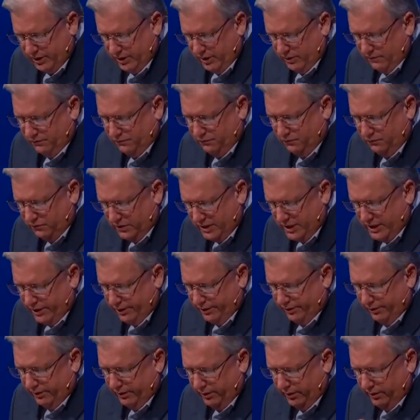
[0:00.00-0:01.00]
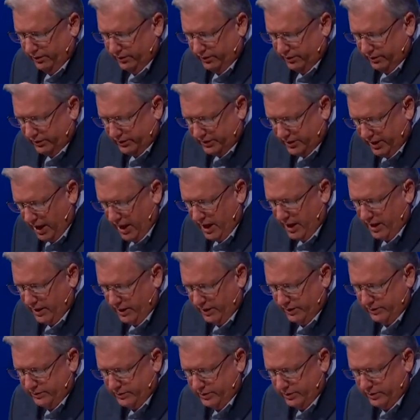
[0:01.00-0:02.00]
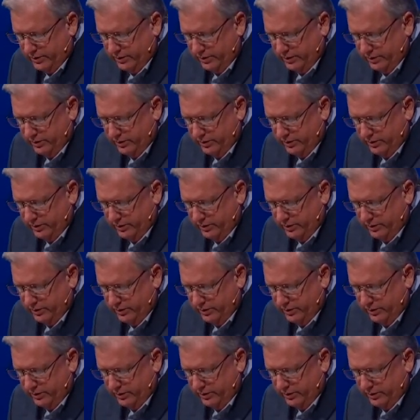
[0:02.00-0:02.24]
Fear God